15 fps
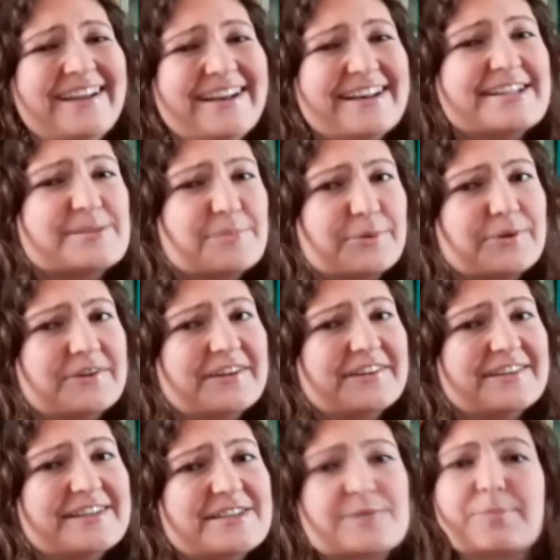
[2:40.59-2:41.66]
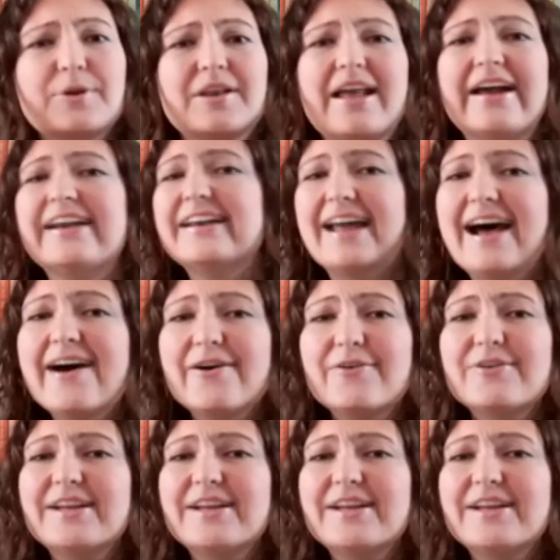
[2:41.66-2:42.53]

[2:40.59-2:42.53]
let's put her in the spotlight now,